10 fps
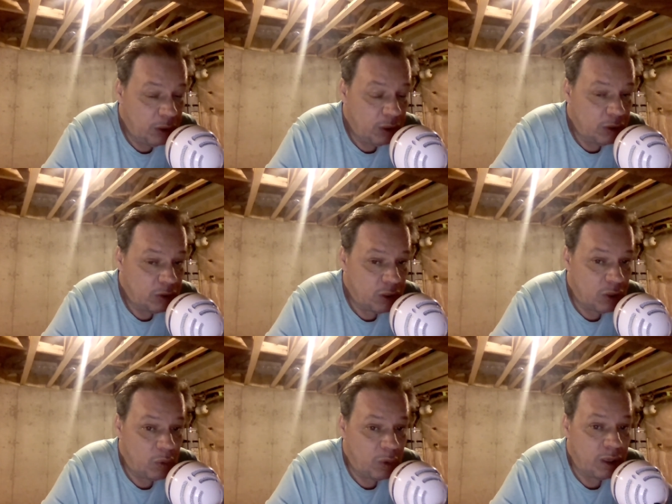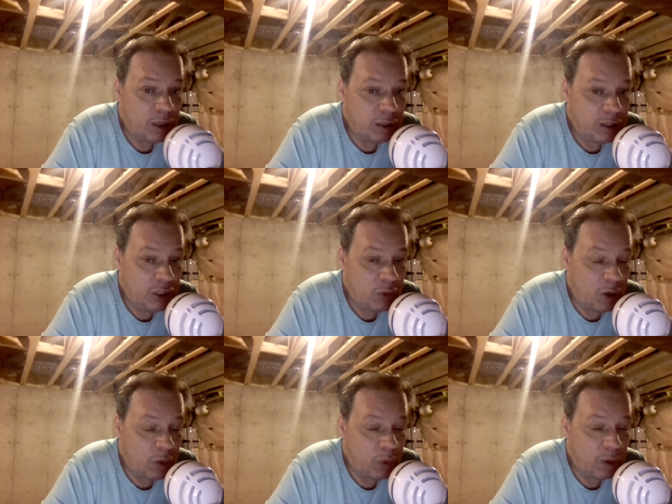so we can continue
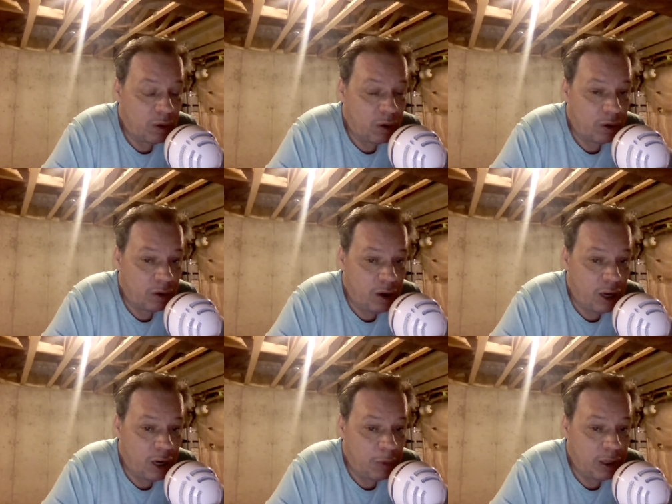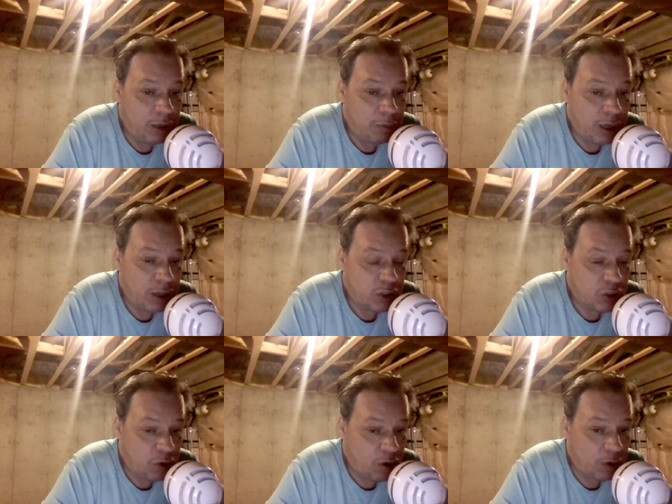on with our economy and make it
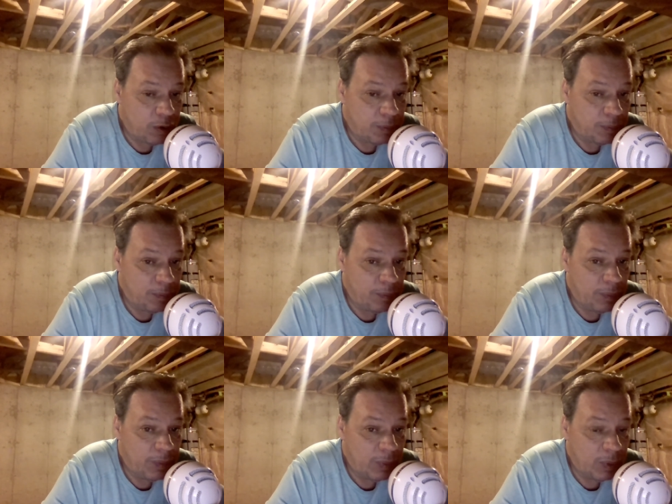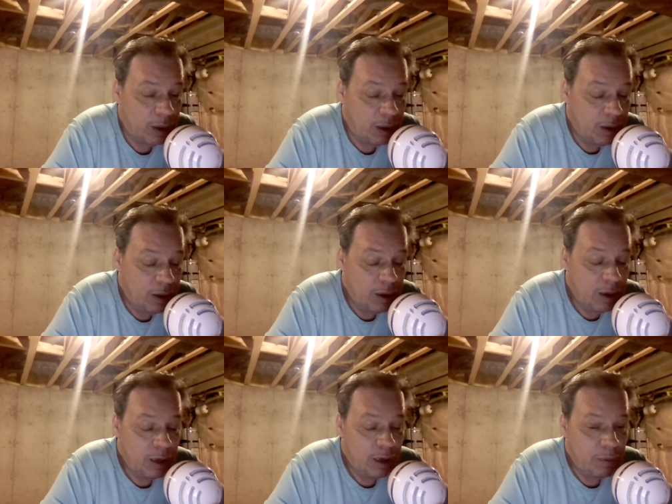strong.
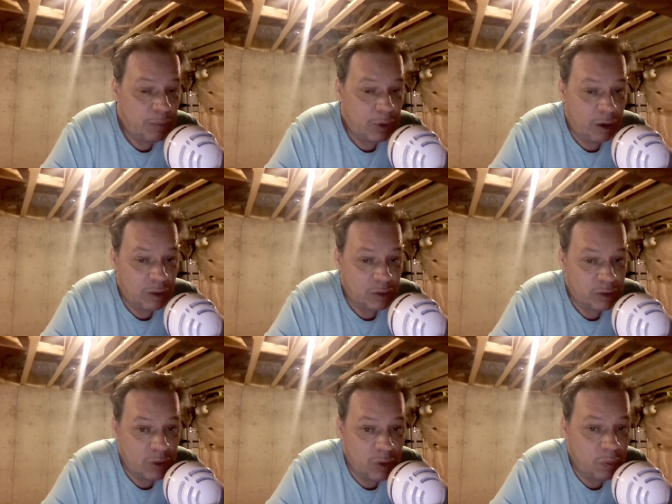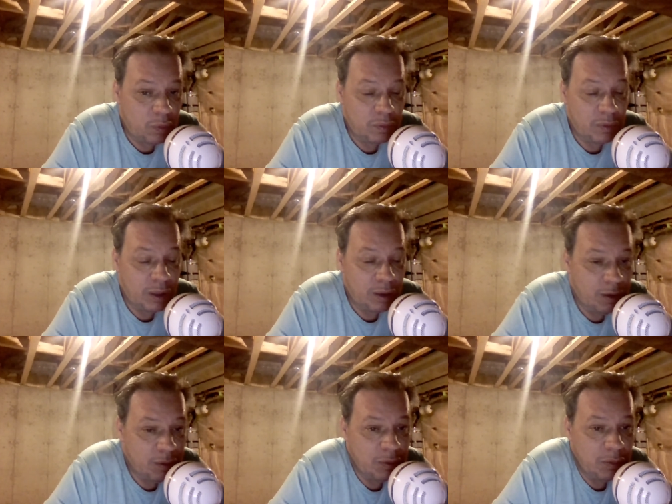But also,
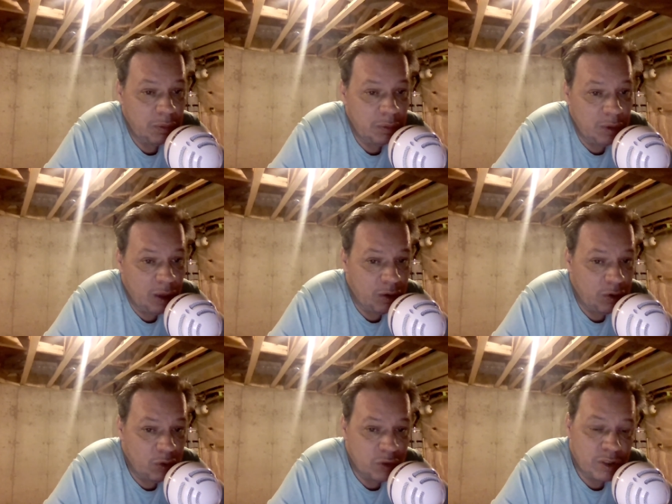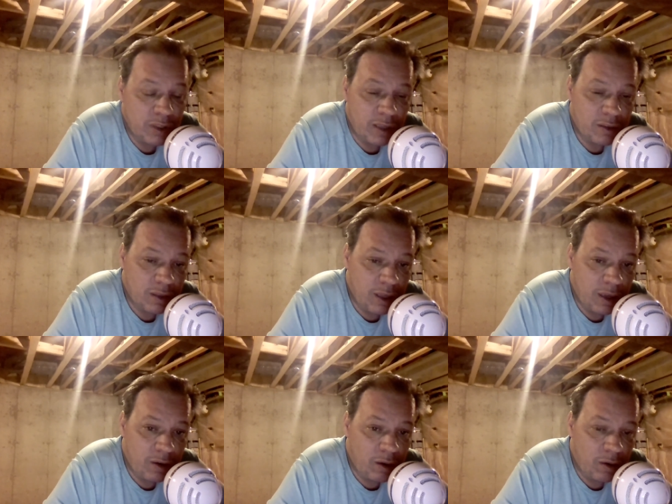other news states
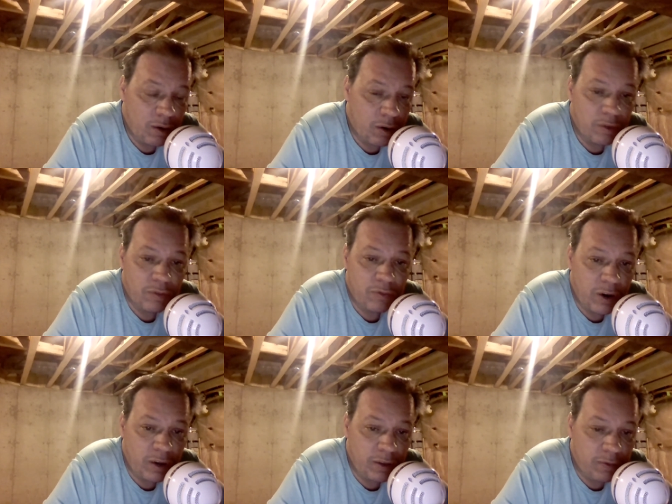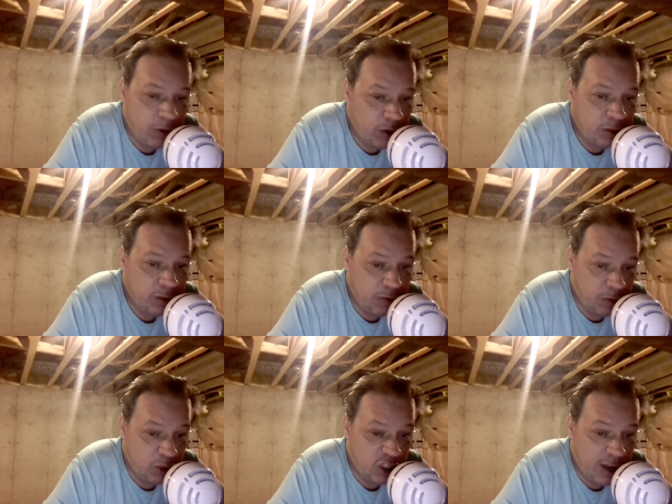that our friendly friends
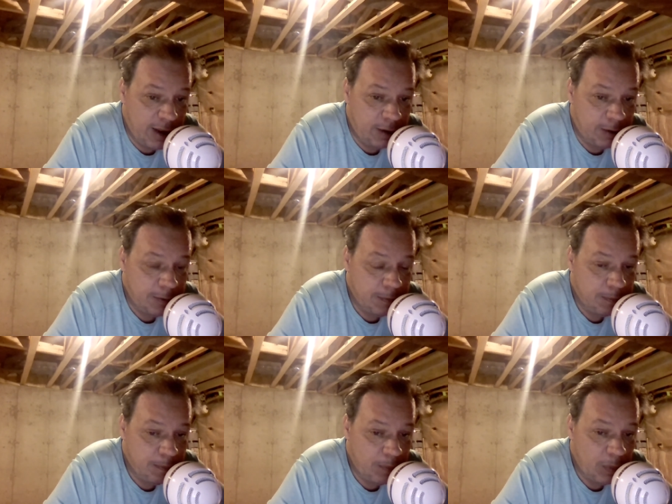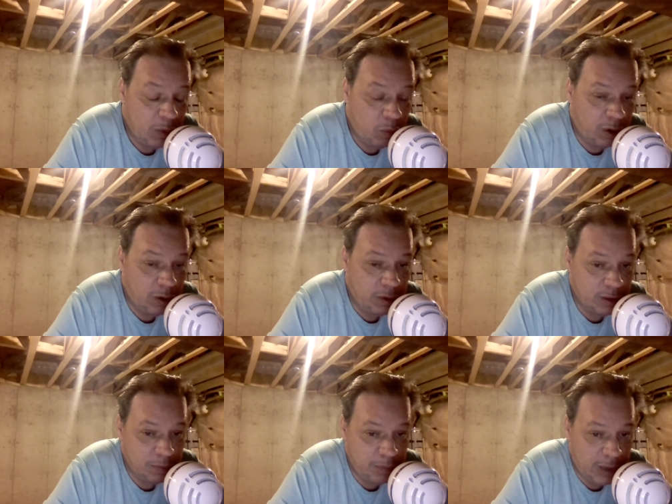from China, where
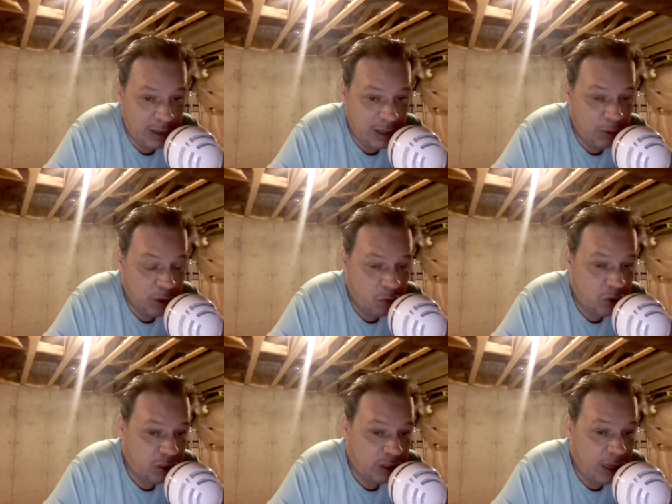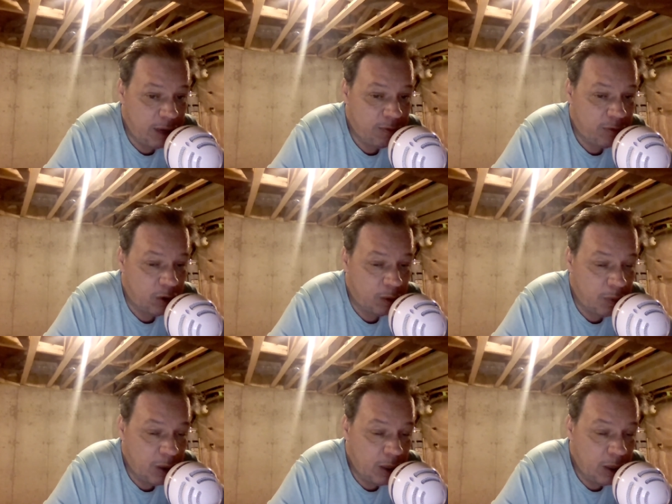this pandemic originally came from,